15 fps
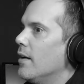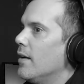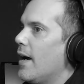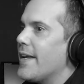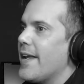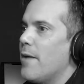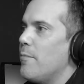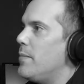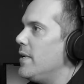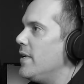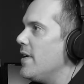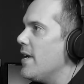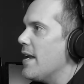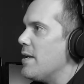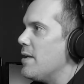I can't
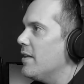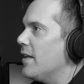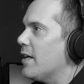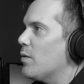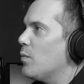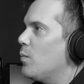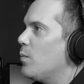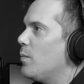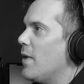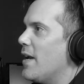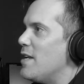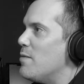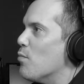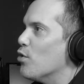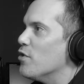be any
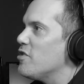more